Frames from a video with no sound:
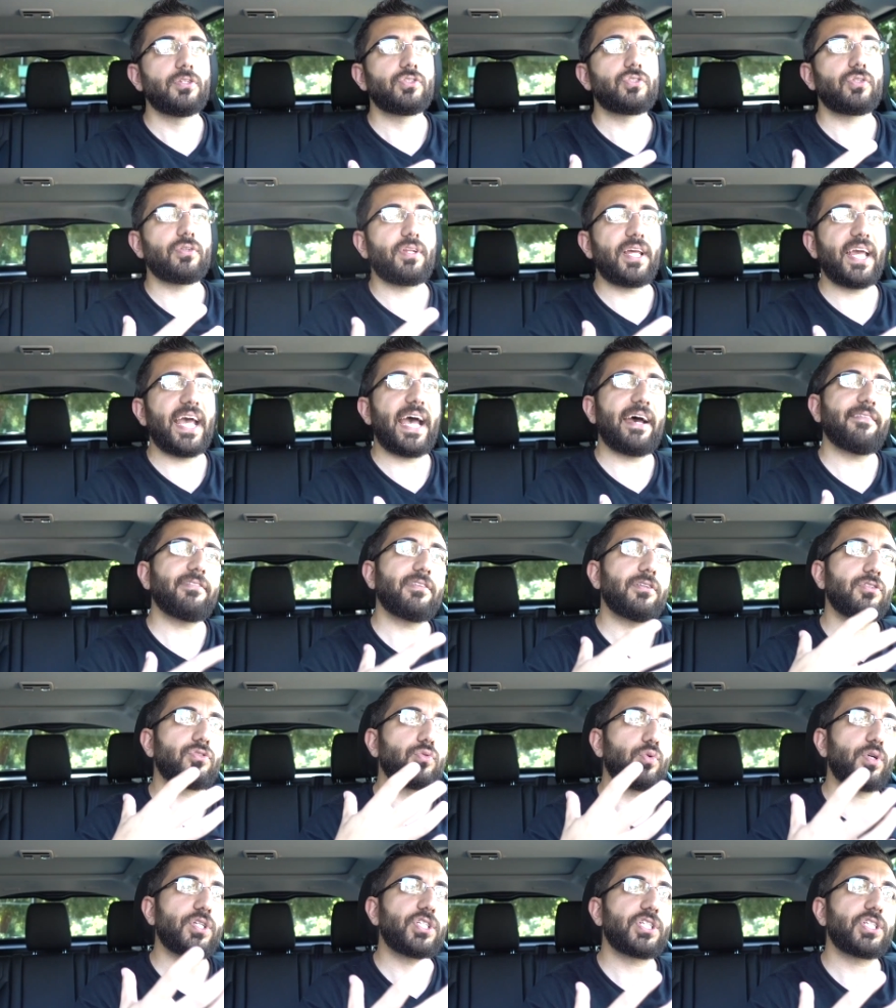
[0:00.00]
So they have to
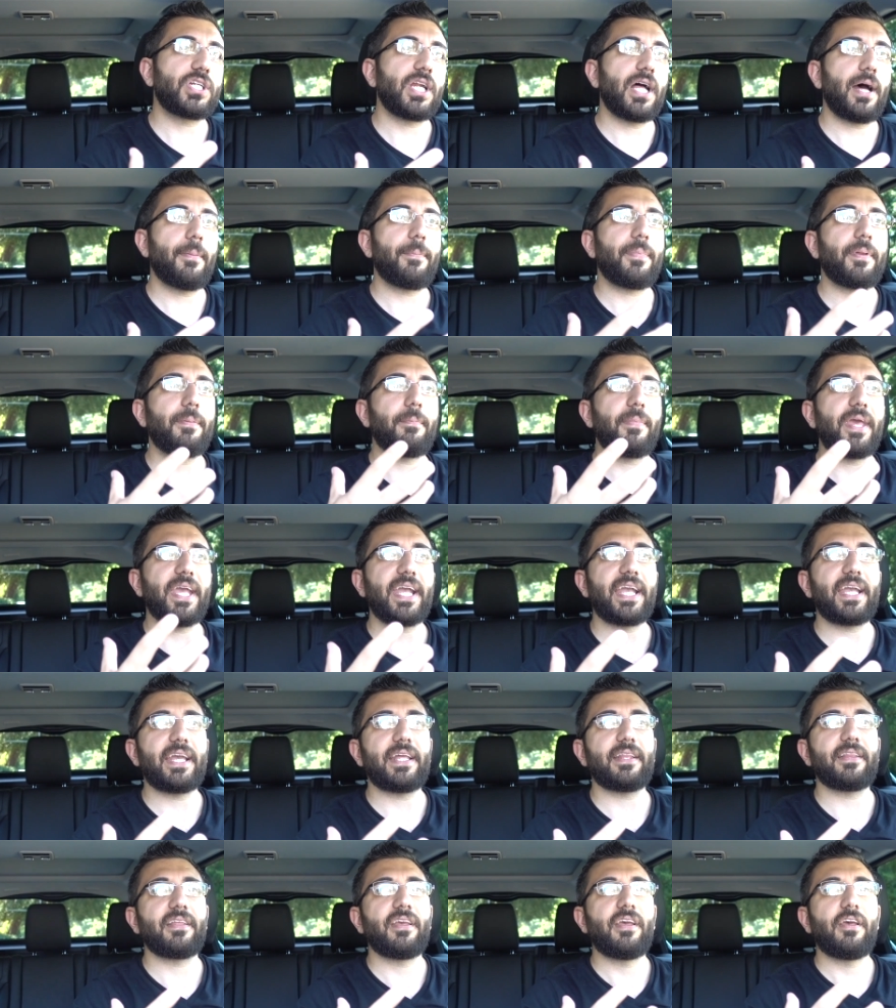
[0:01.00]
switch it up and make
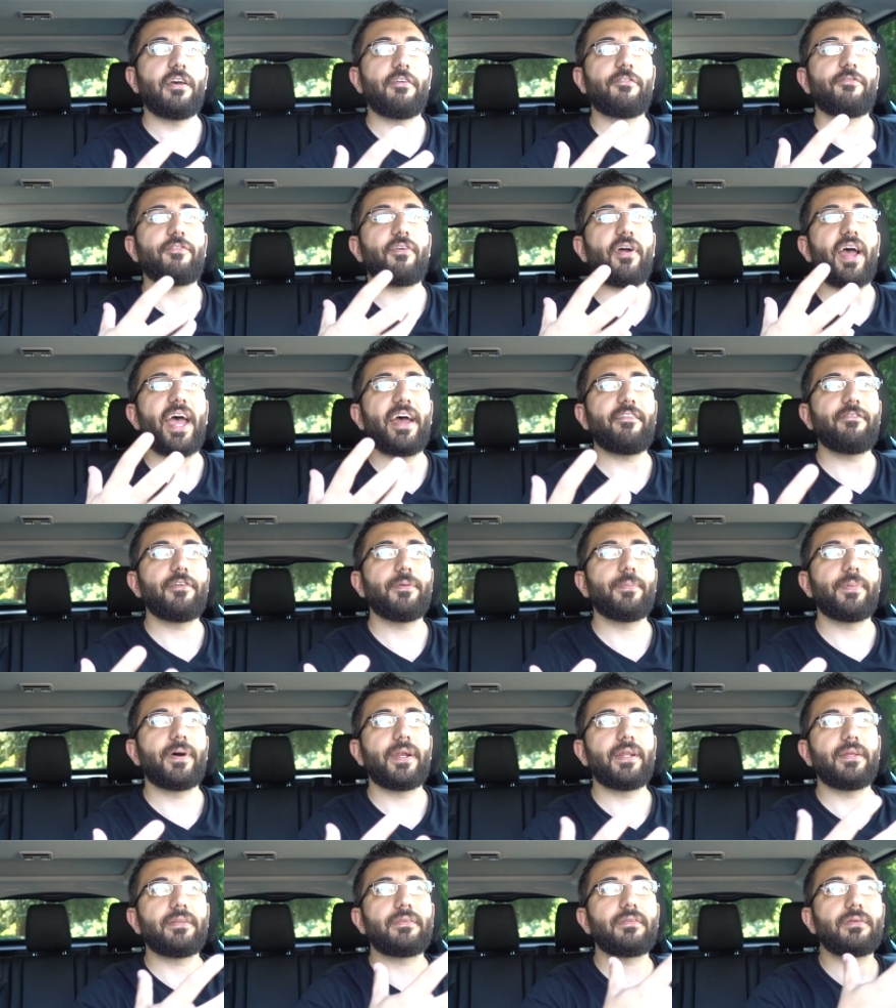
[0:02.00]
it for
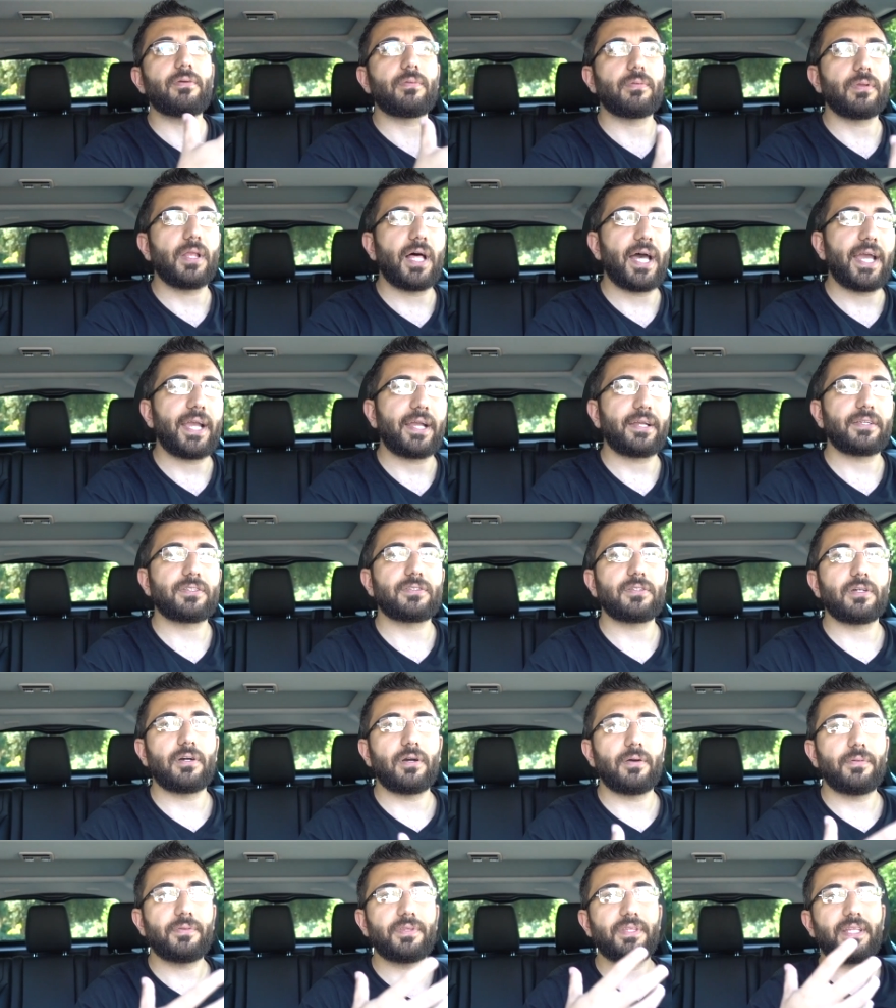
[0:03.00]
everybody to like.
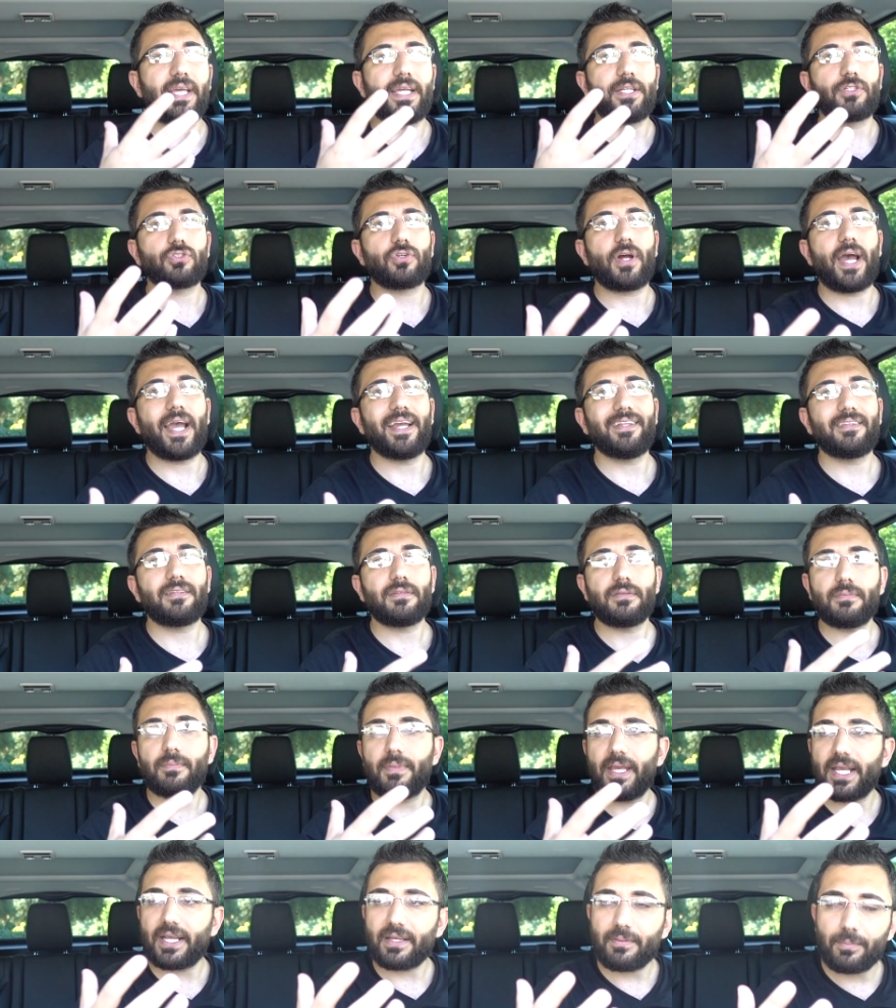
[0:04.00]
So they try to
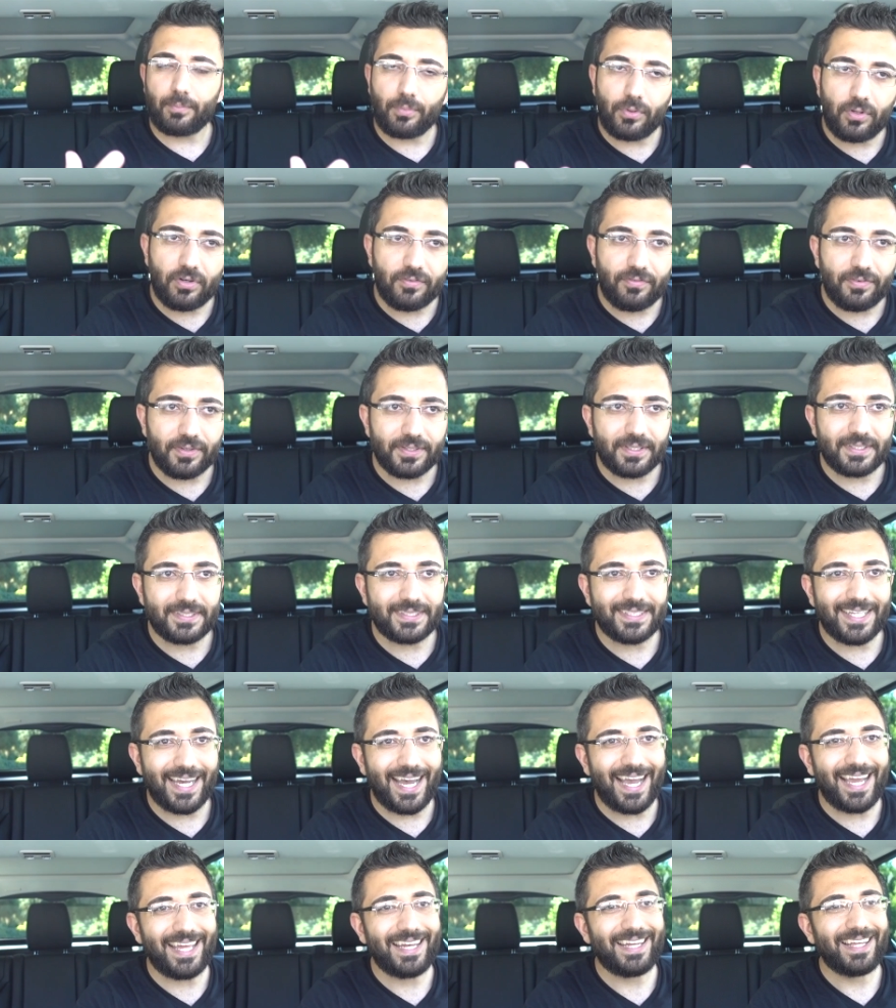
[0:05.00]
make a beautiful
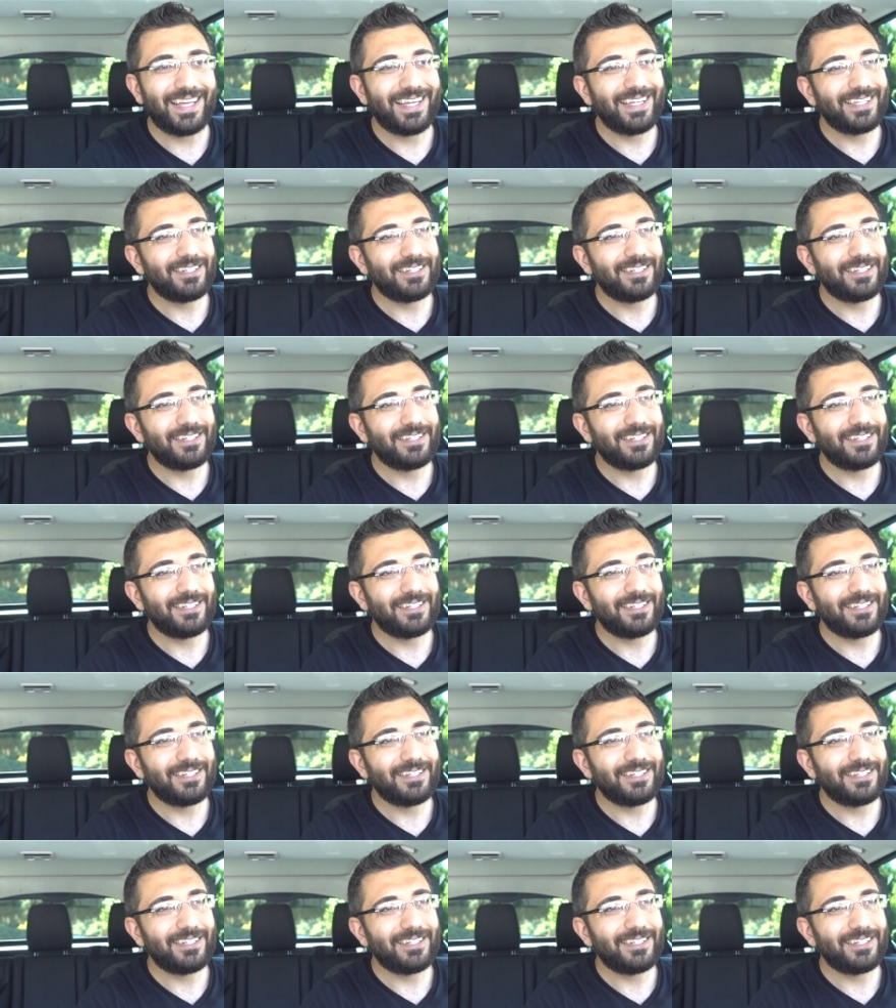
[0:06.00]
design,